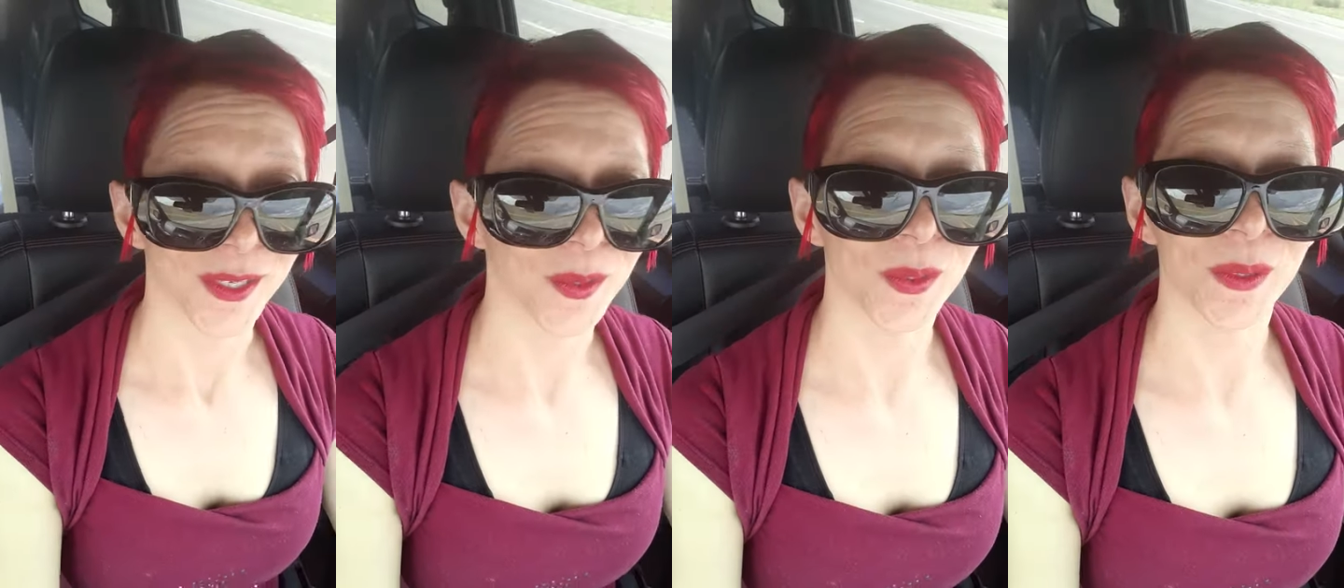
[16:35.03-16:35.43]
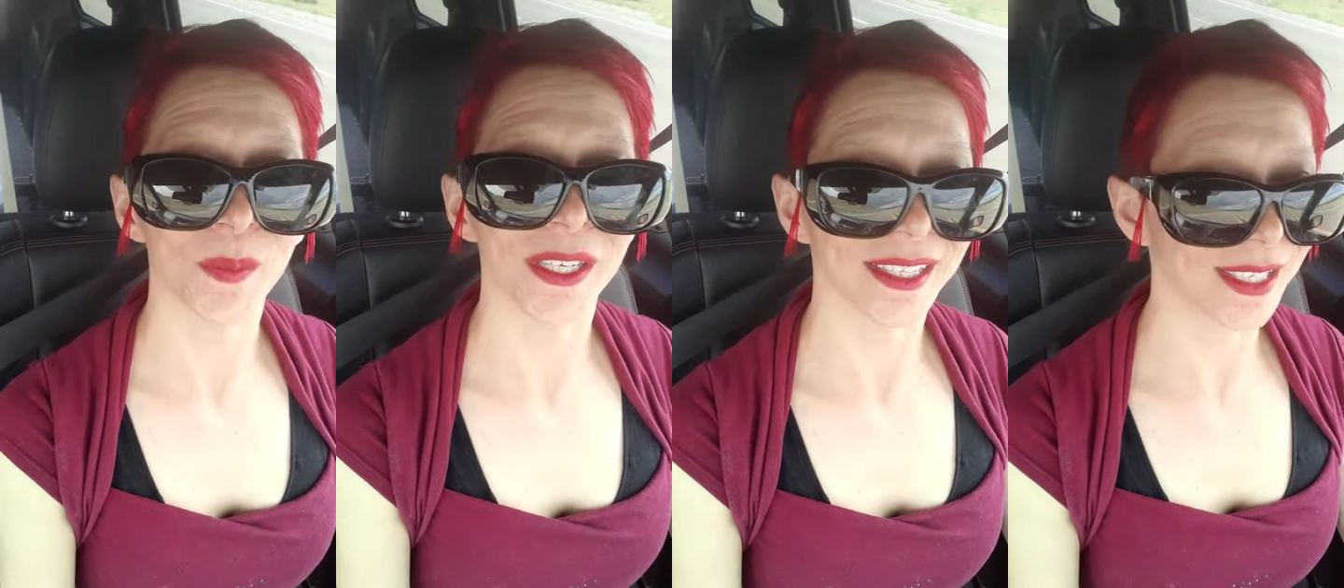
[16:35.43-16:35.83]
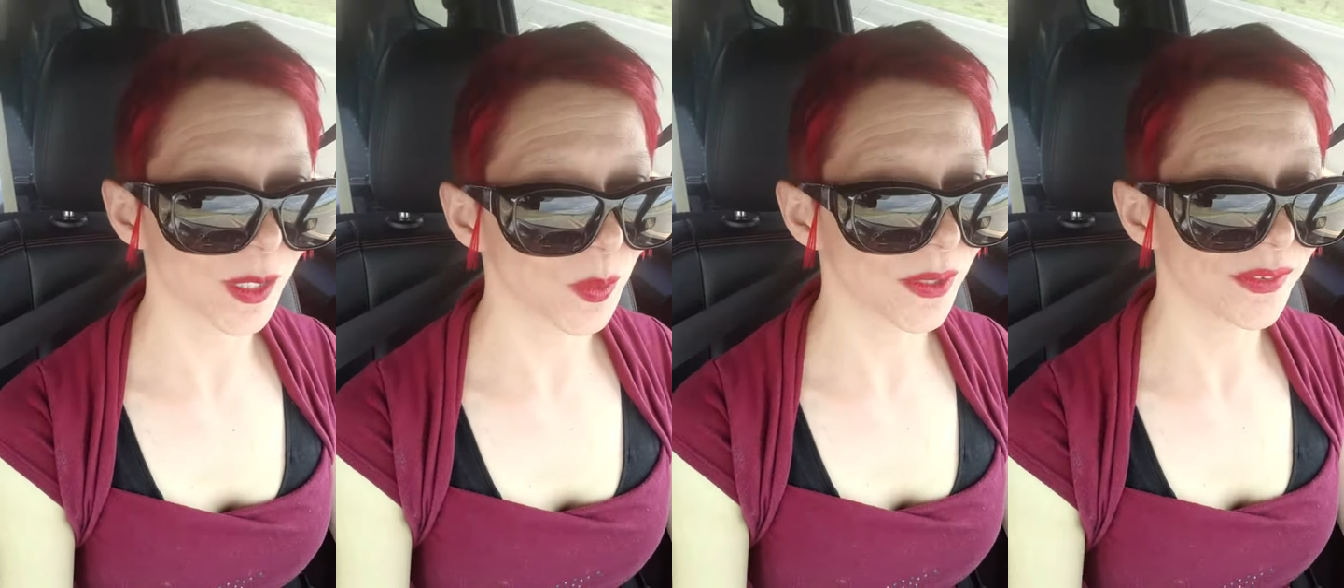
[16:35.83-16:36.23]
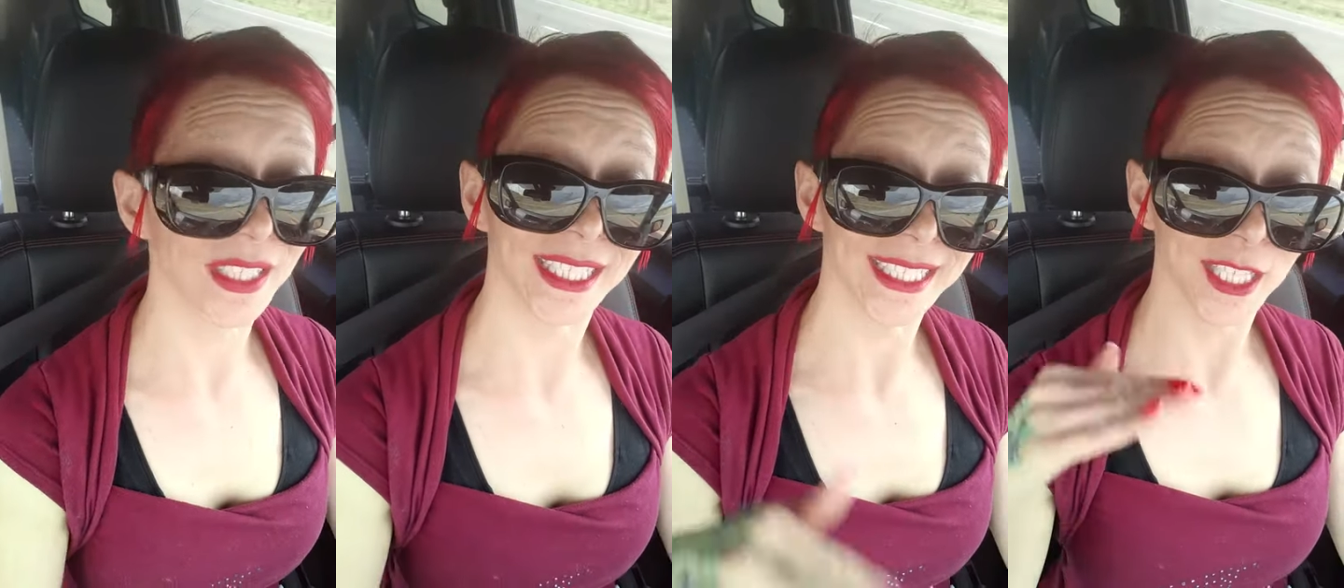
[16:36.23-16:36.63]
would be the
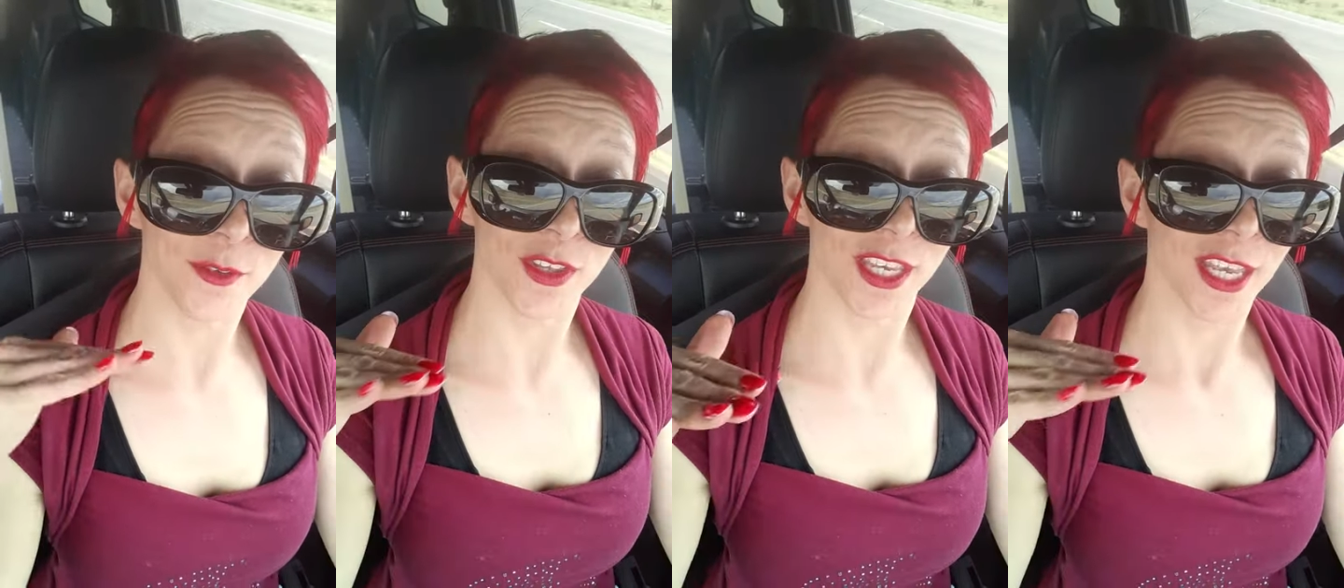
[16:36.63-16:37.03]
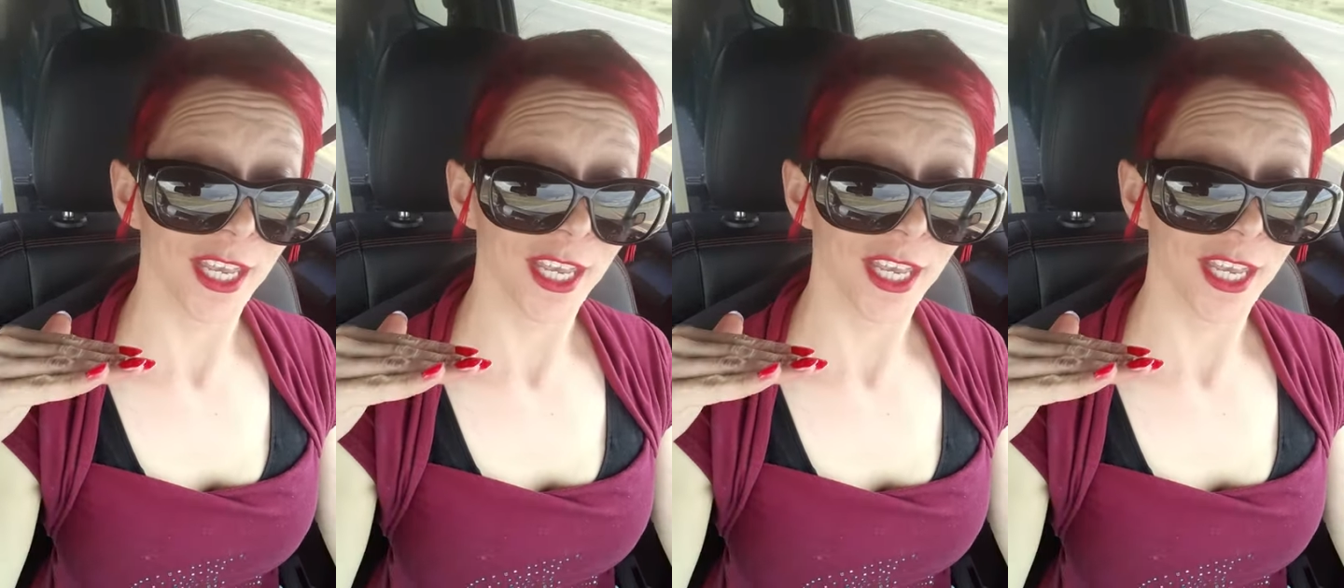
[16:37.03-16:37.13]
equivalent of the